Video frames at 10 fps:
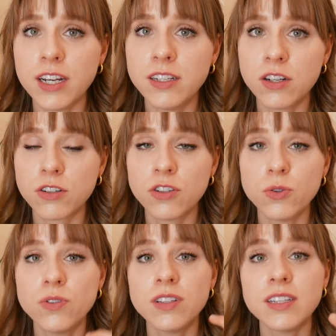easier to
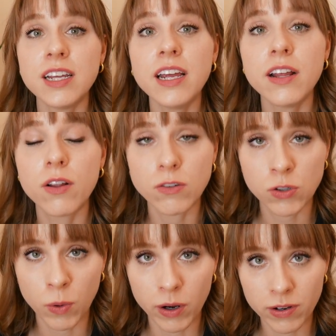see those
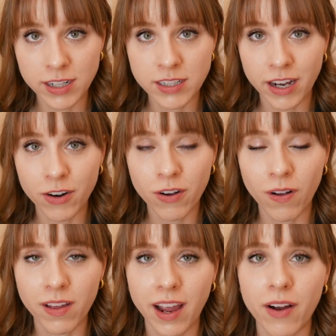qualities that you're
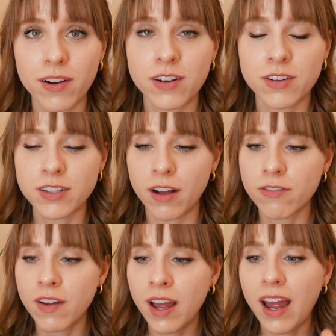calling out in yourself